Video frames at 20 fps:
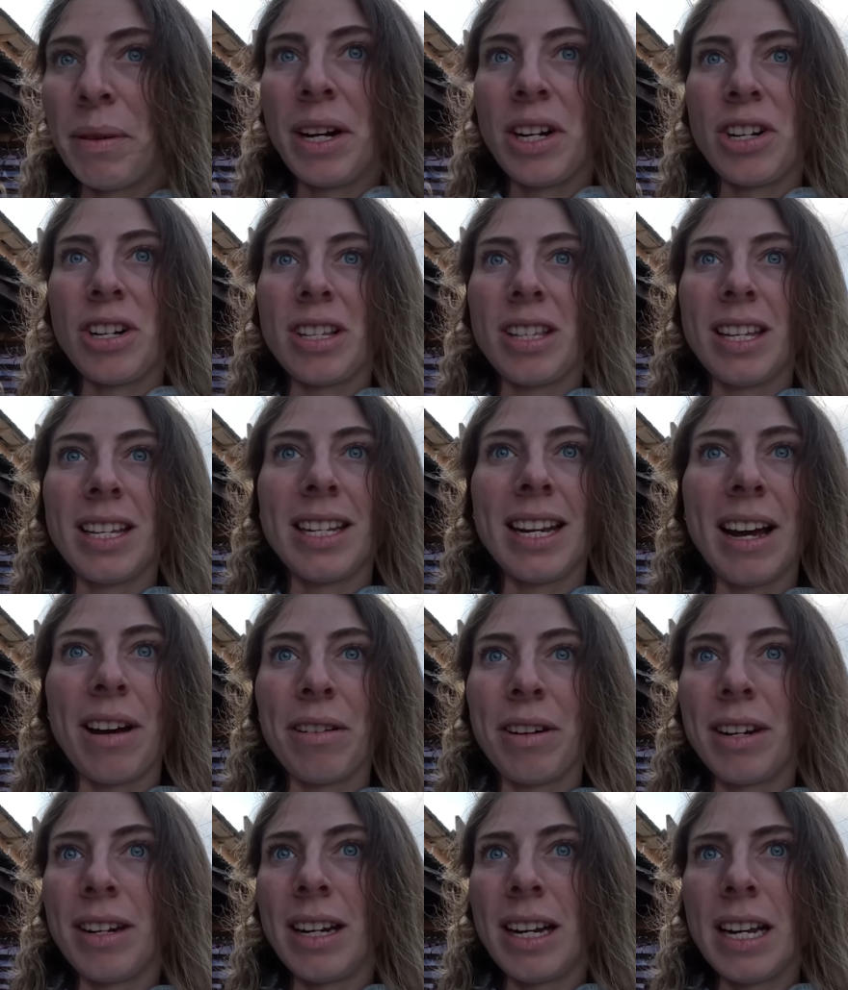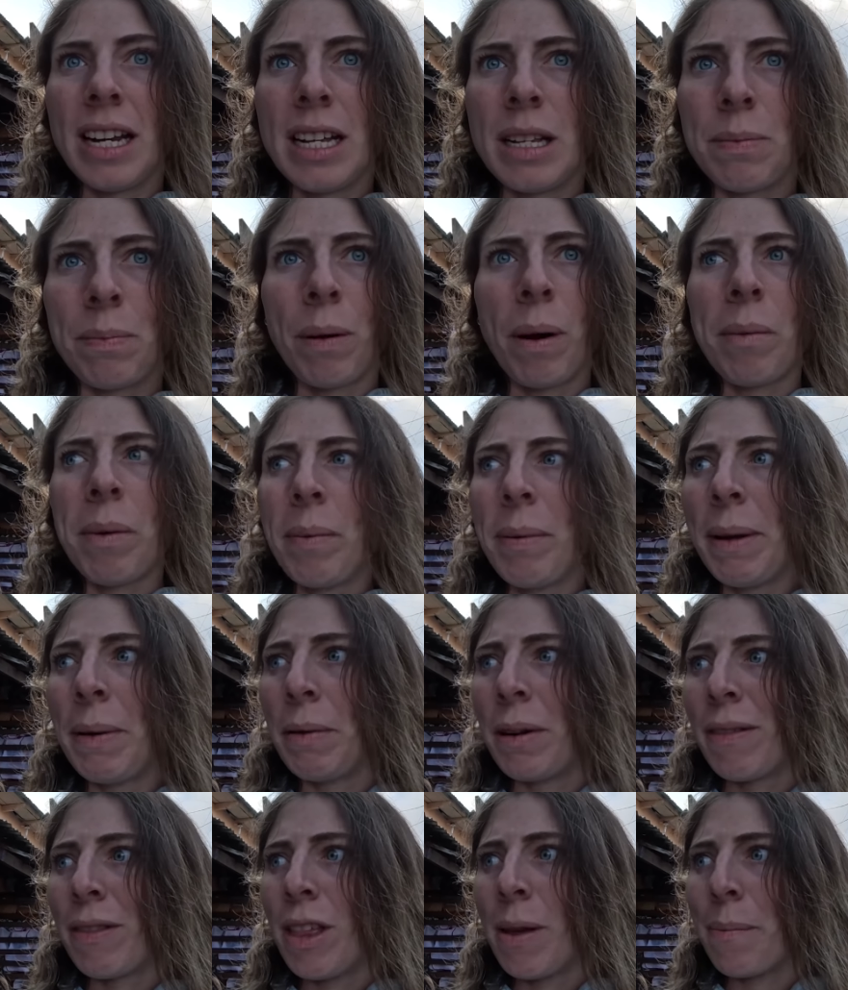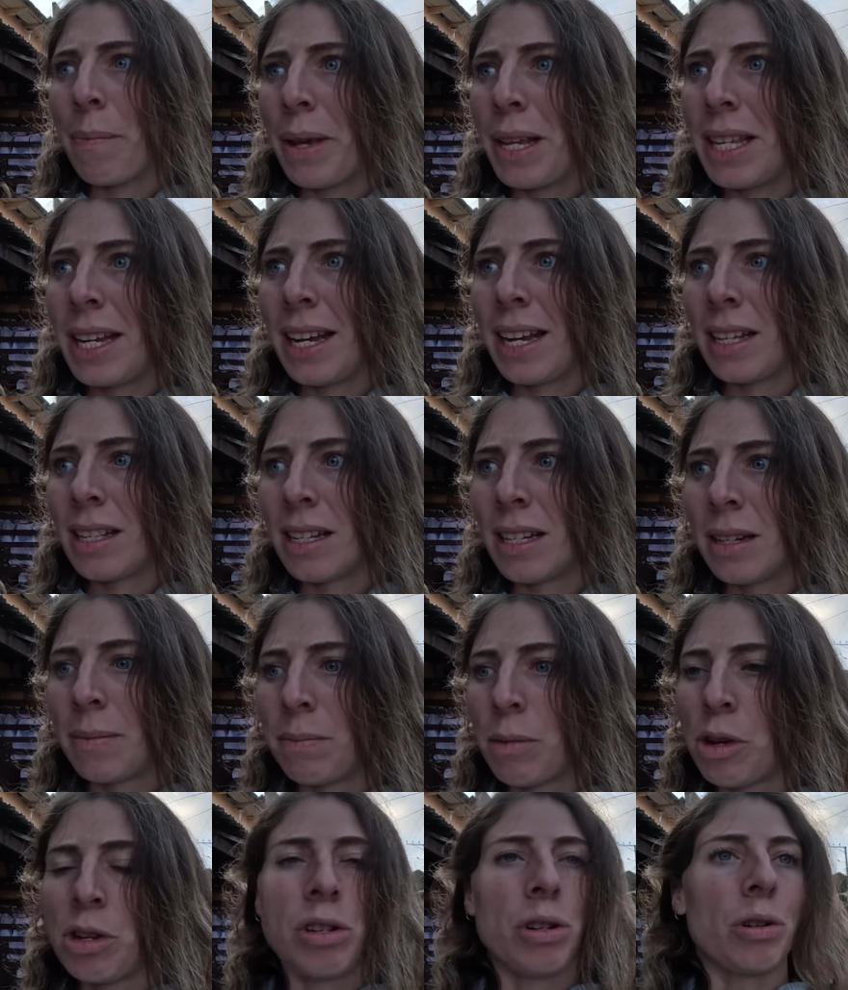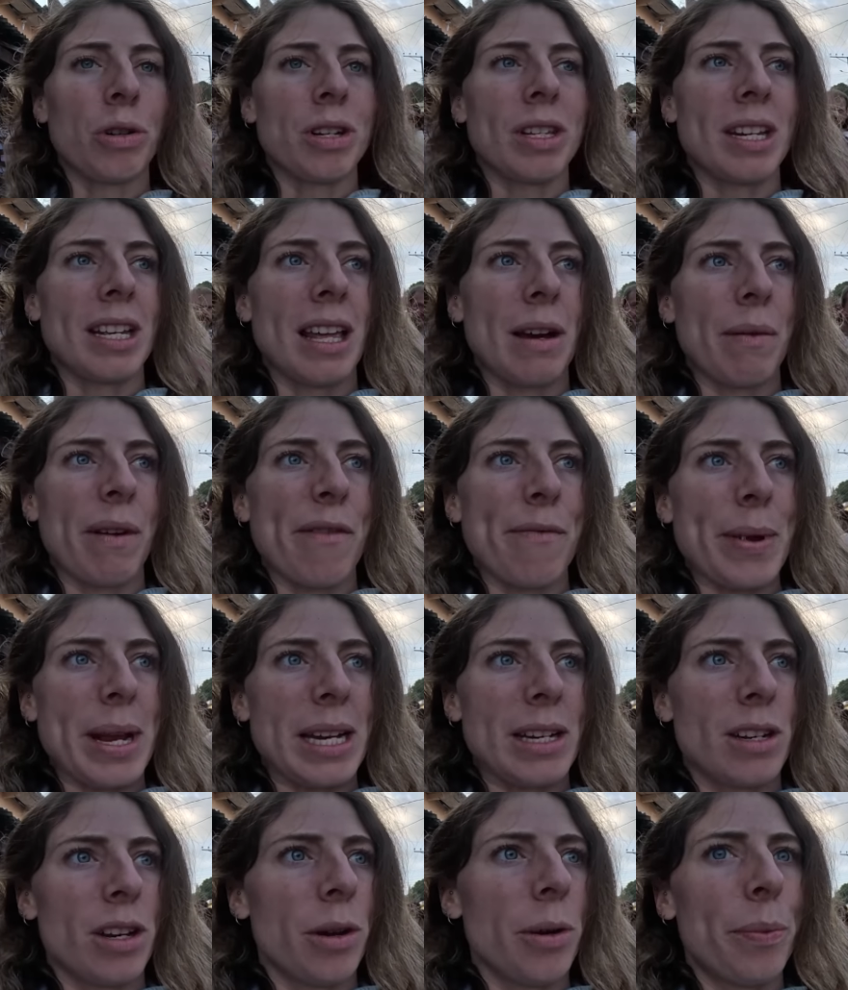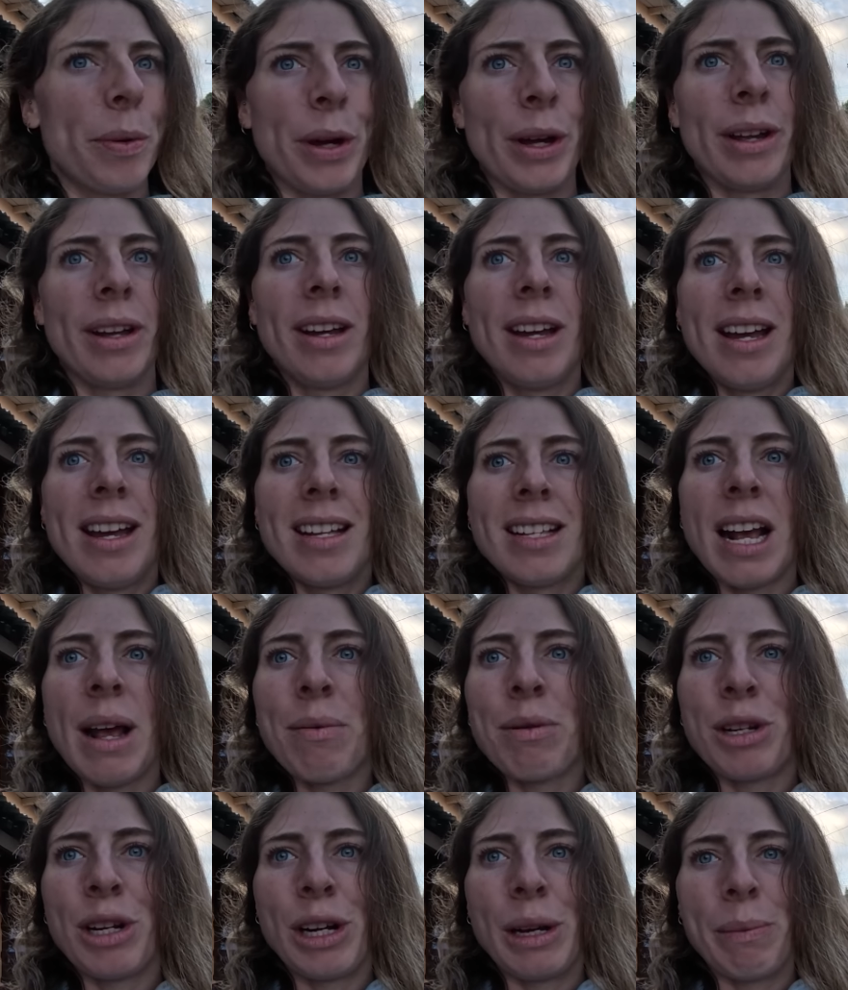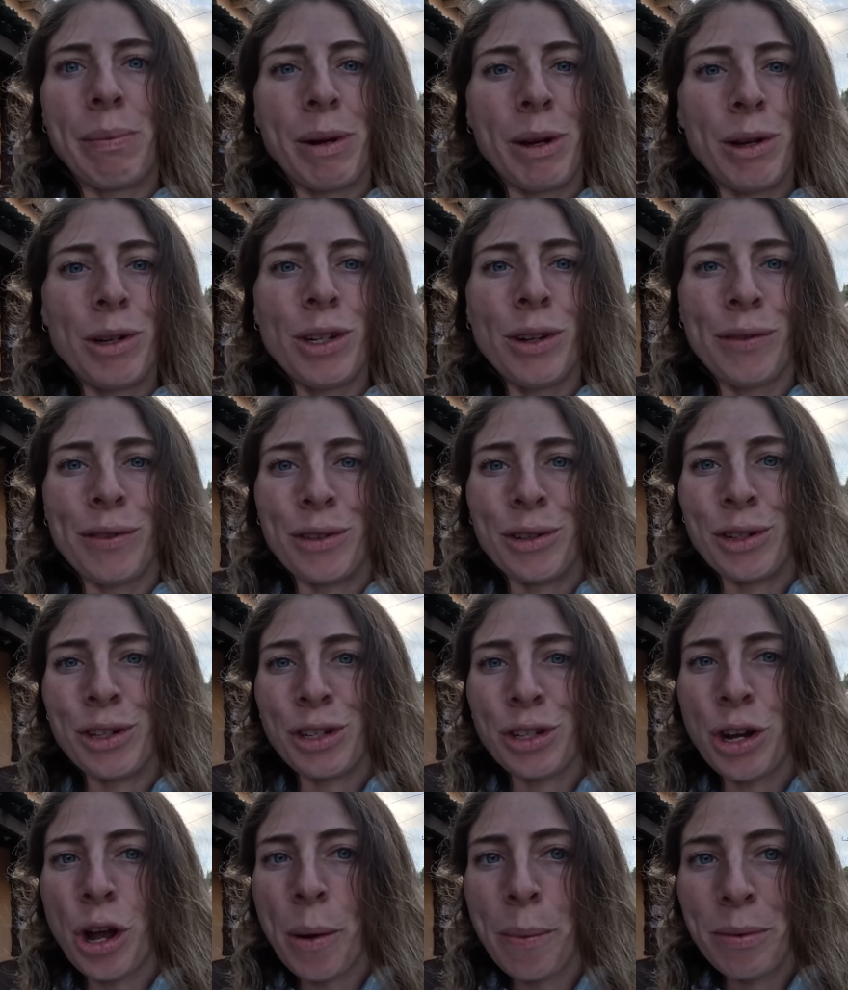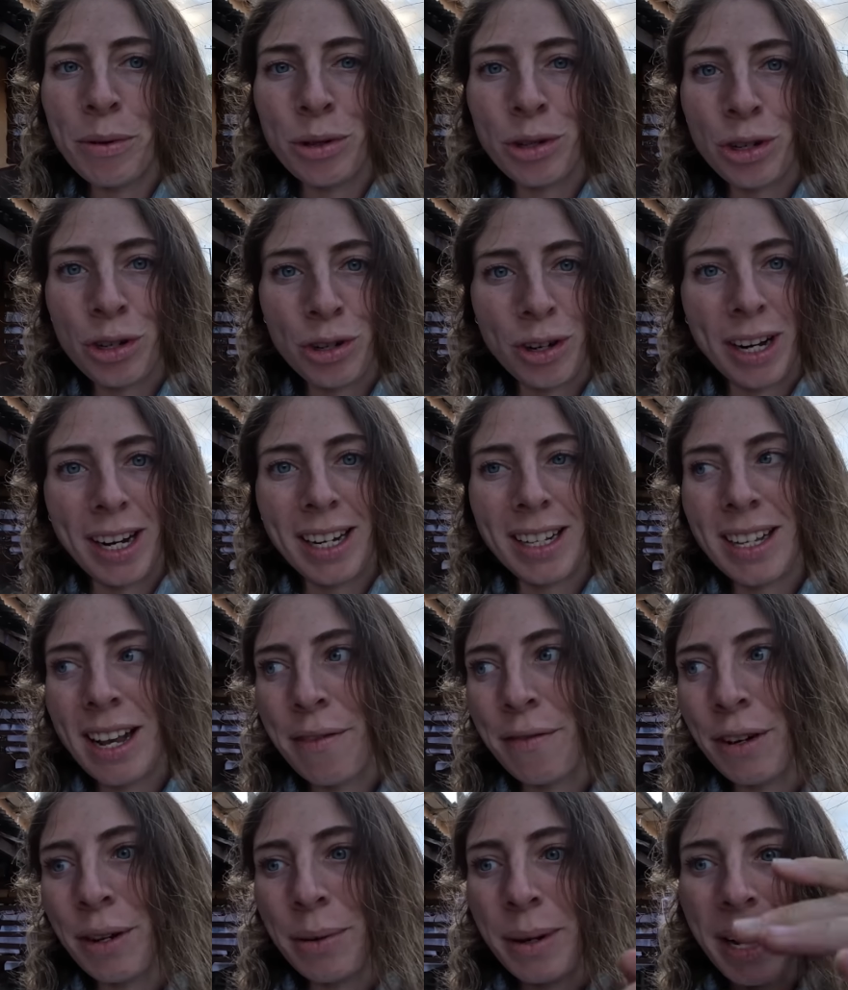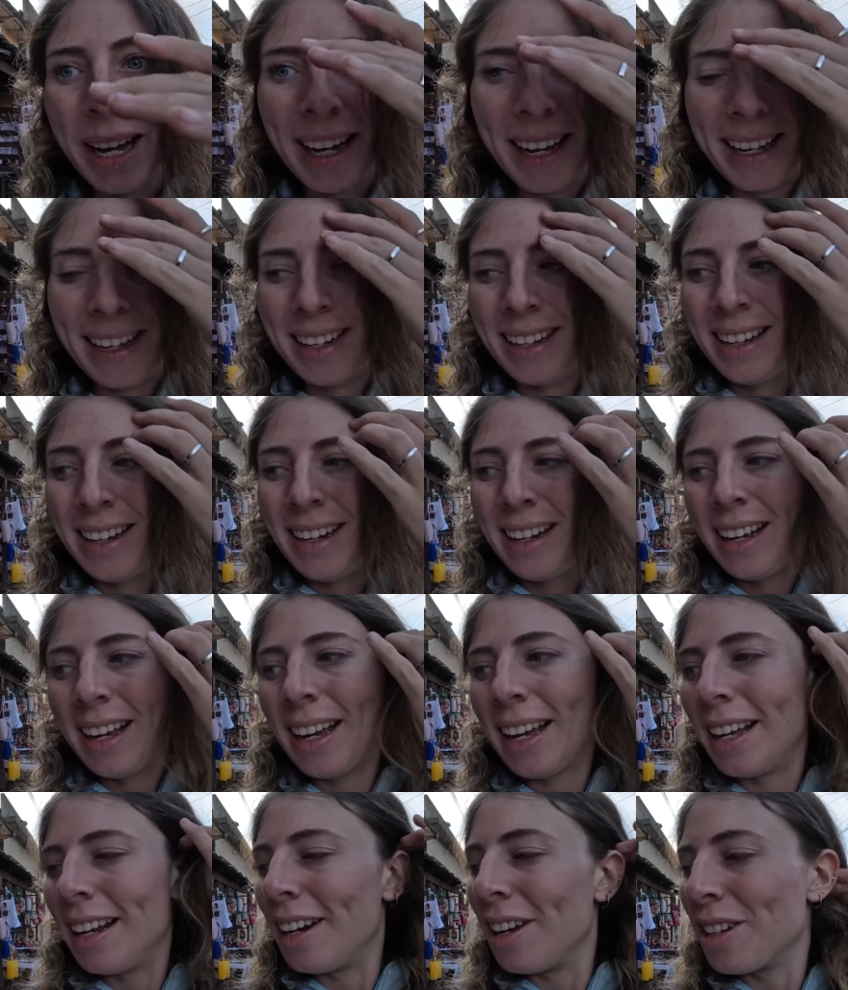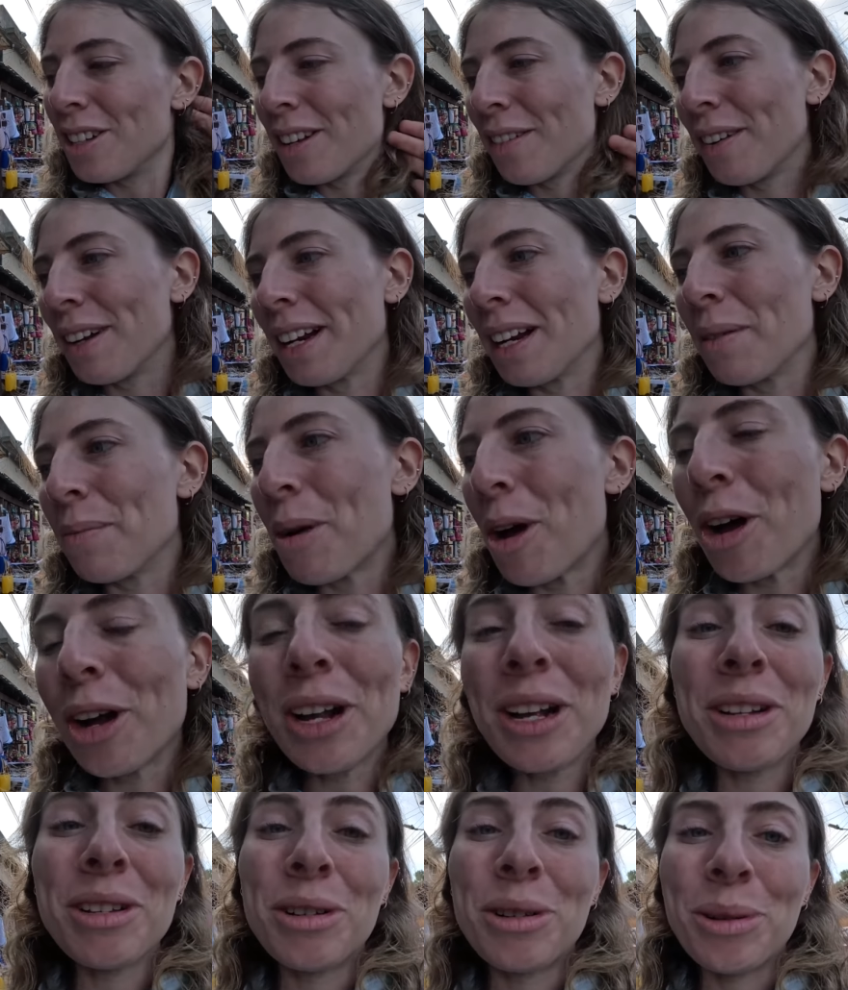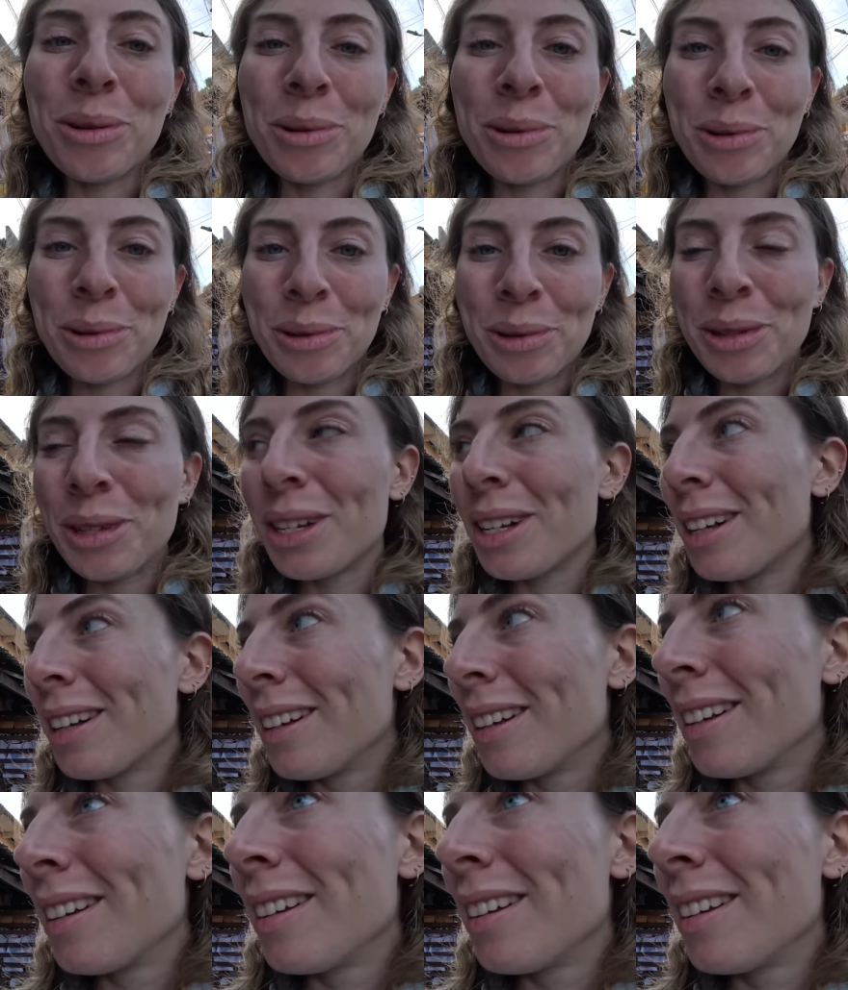impressions, this town is probably one of the busiest and most touristy that we've been to, but it's absolutely beautiful. Just cobbled streets everywhere, uh, loads of little market stalls.